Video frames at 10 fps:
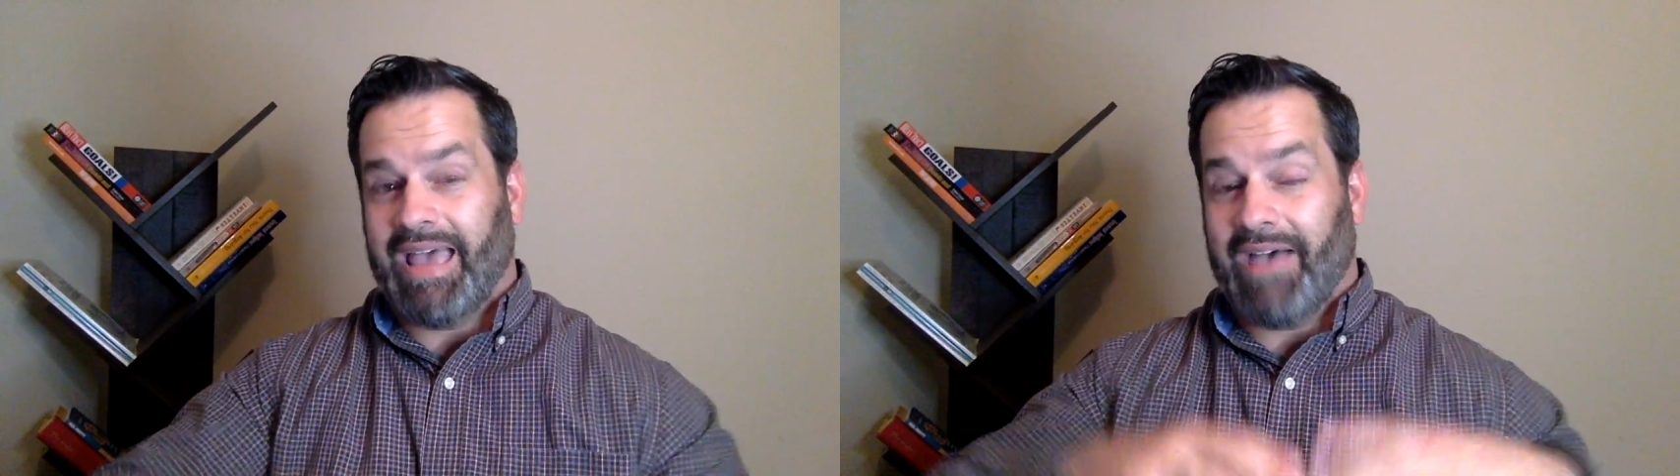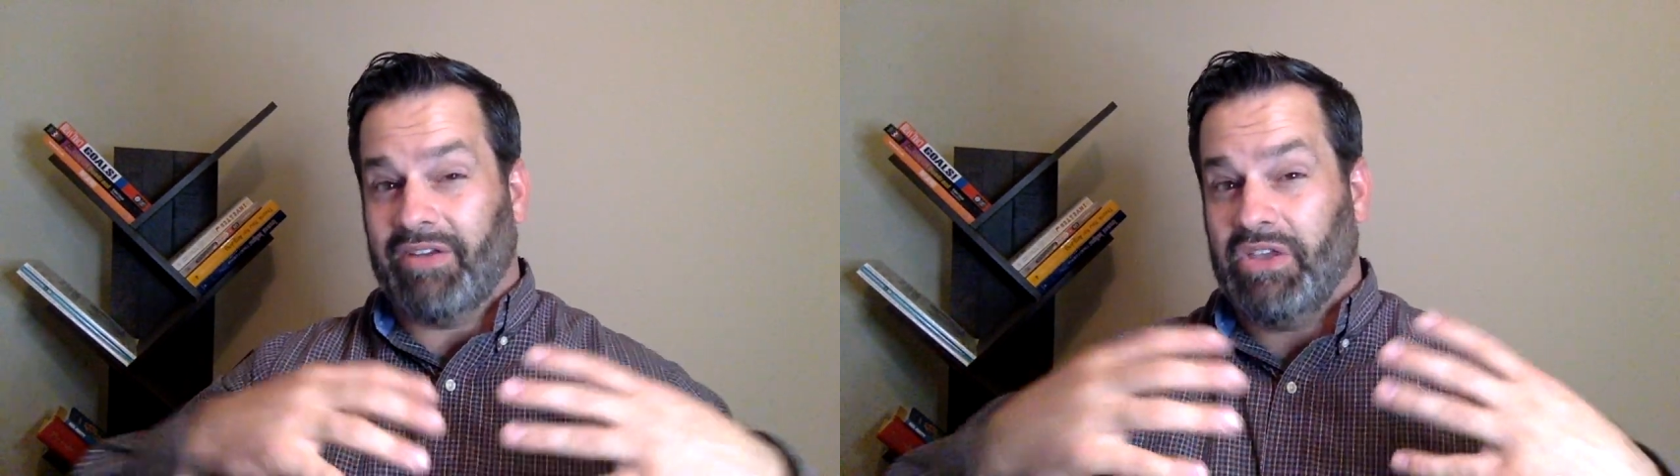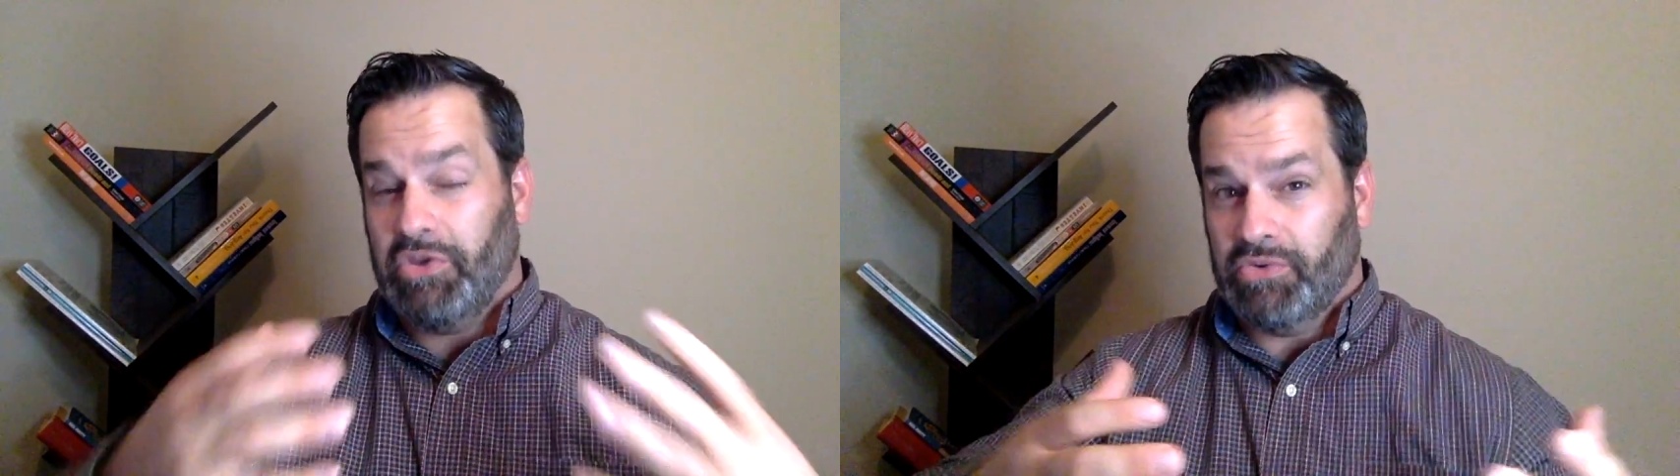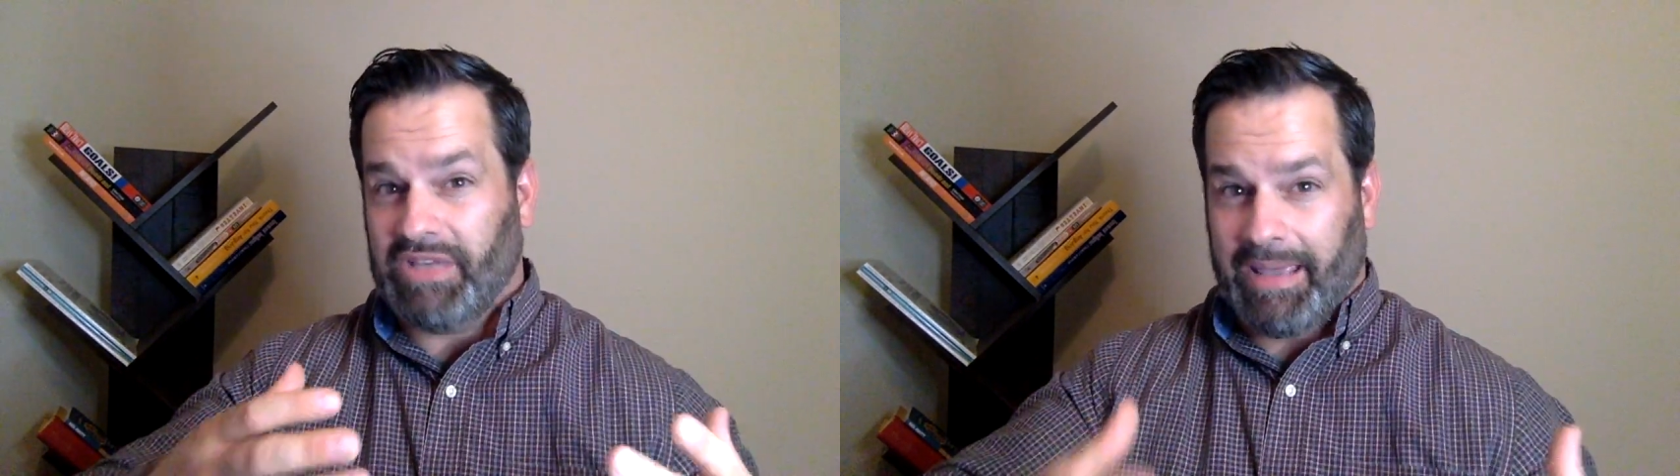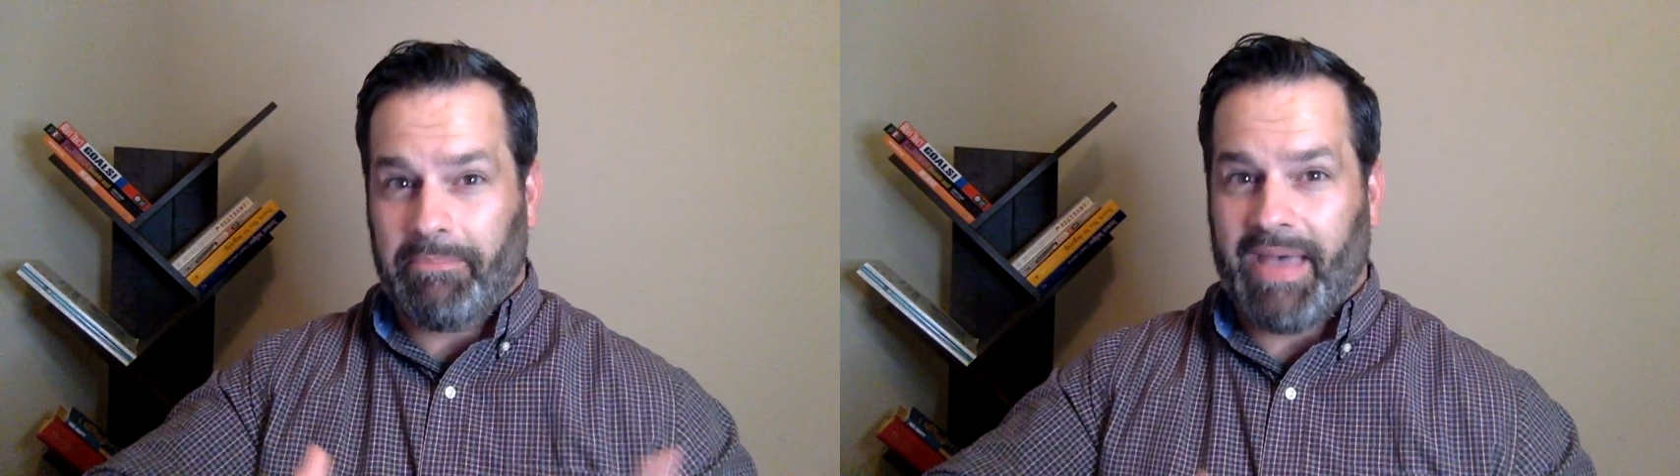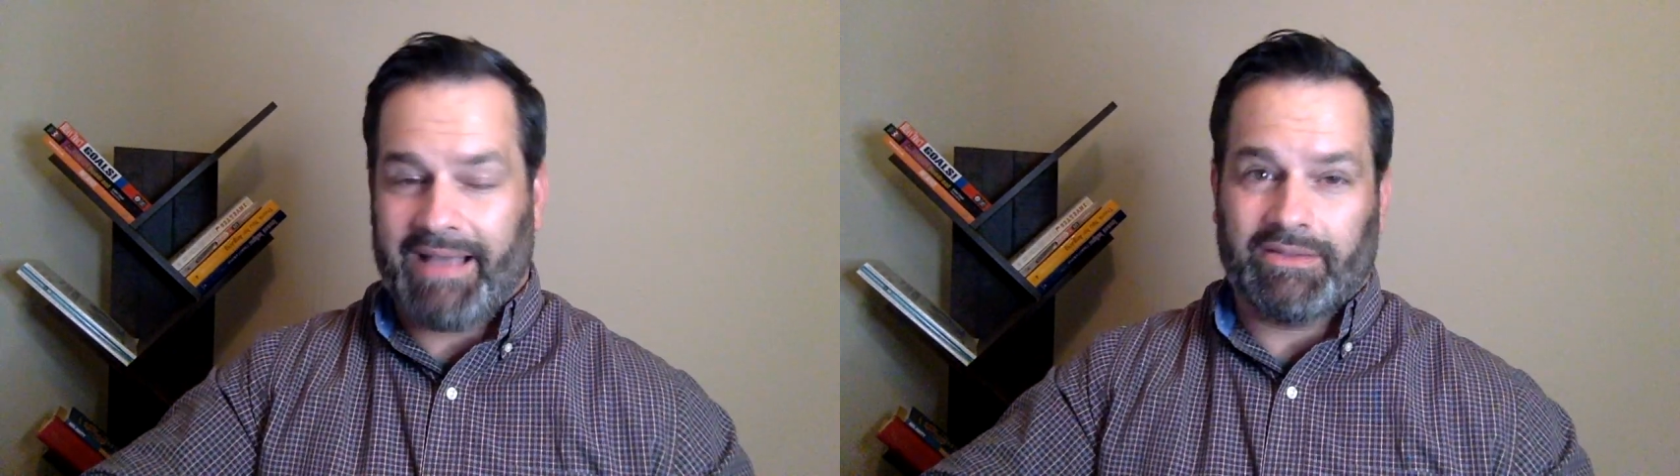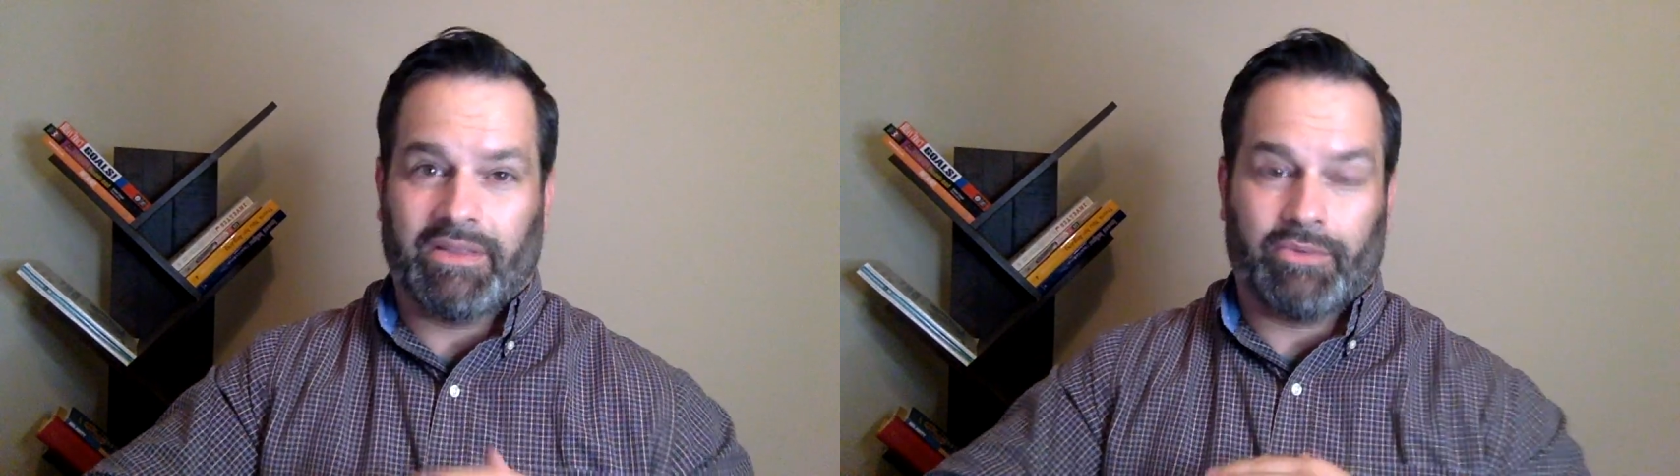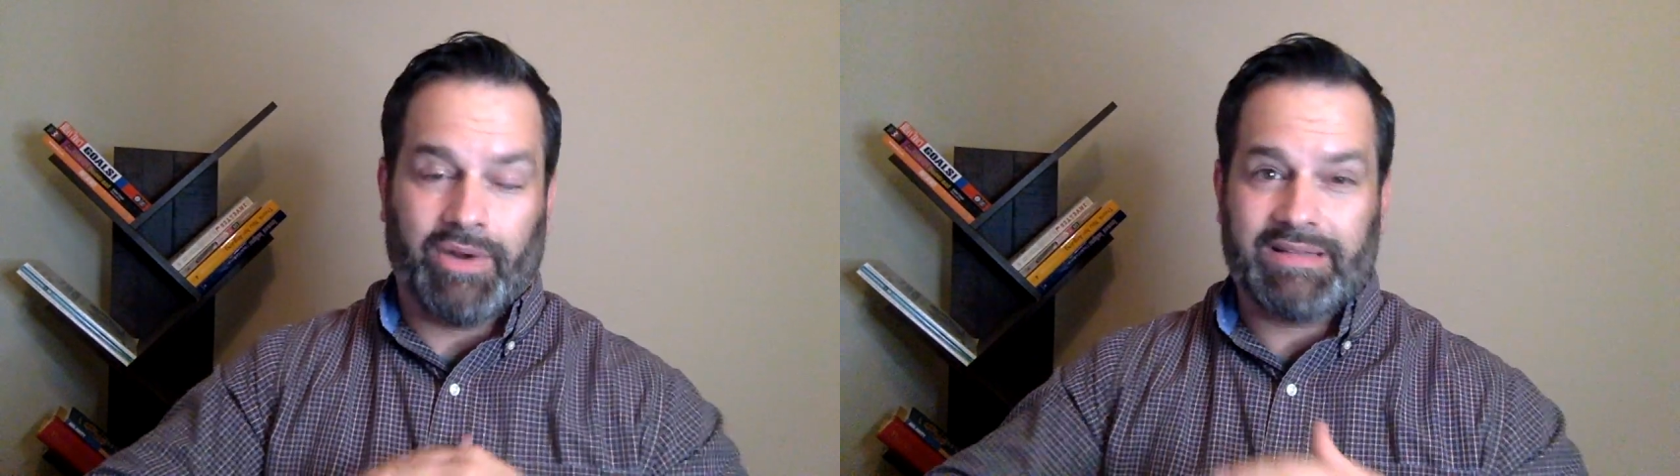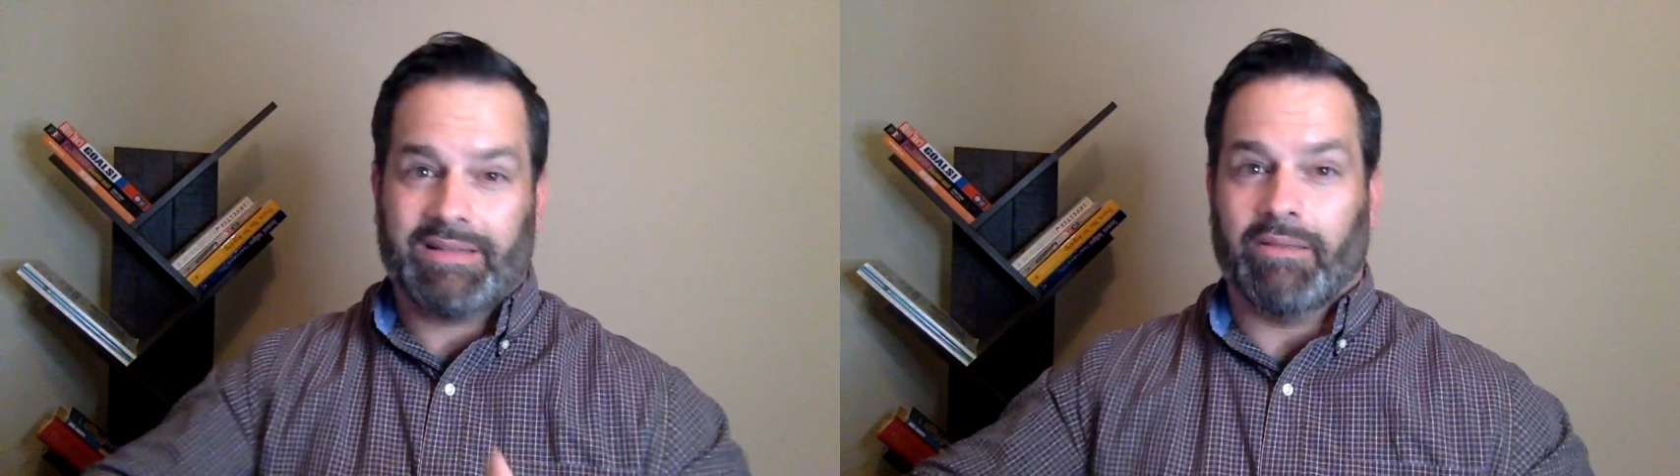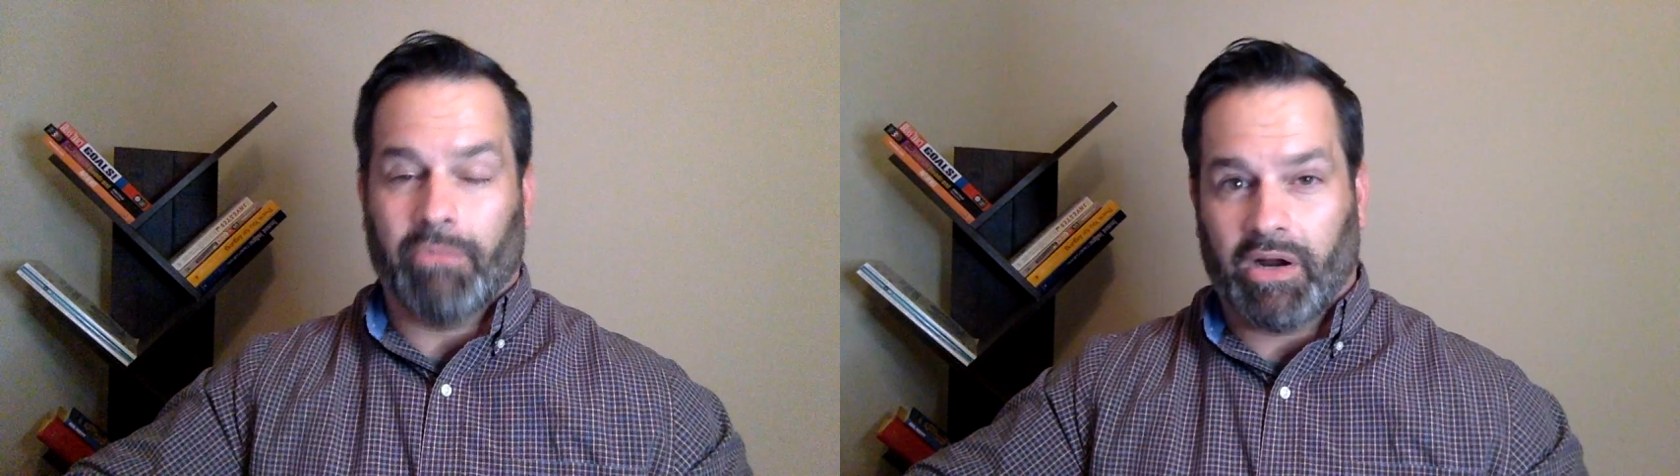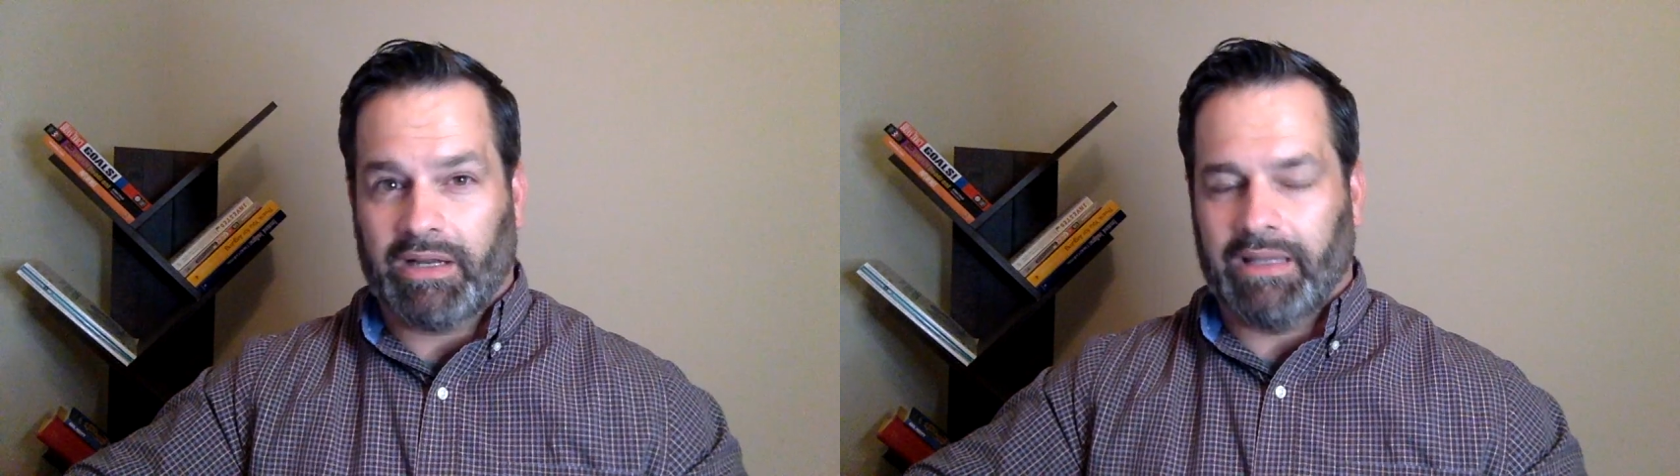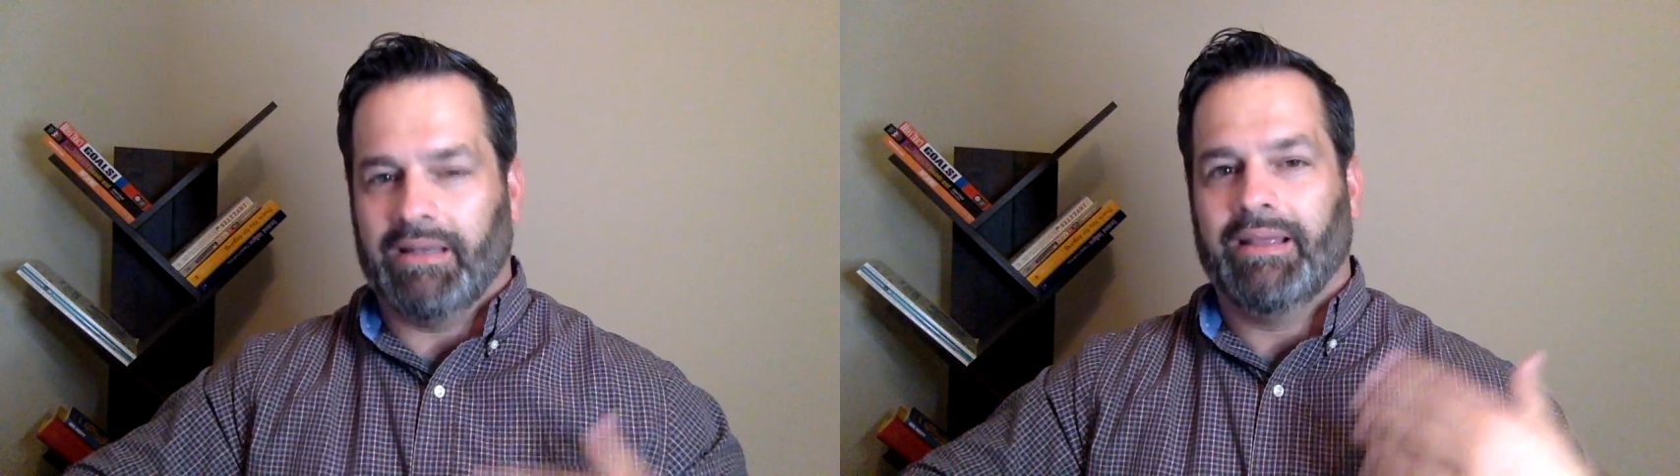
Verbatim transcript: have a huge impact on the rest of the market.